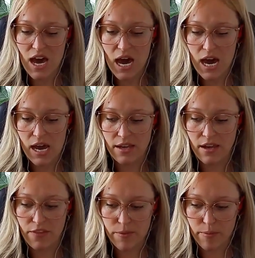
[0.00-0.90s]
I
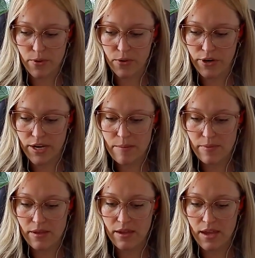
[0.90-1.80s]
got the
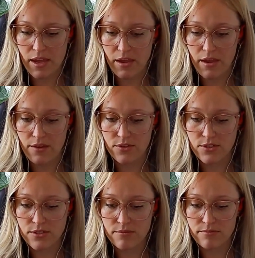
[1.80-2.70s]
program, and
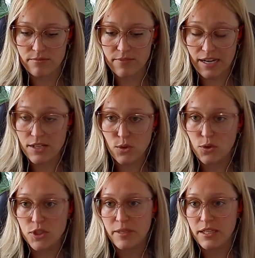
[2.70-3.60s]
that is
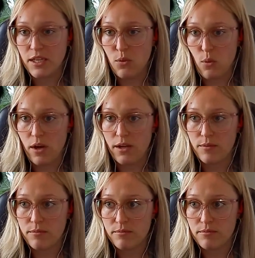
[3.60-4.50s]
ultimately what
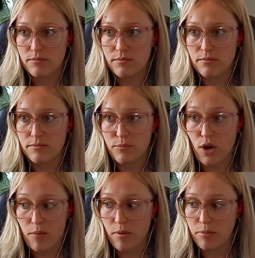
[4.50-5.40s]

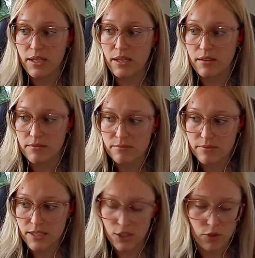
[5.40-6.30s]
probably
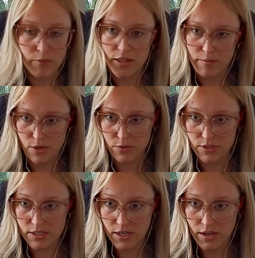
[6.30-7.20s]
healed me the
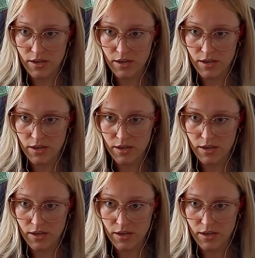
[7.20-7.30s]
most.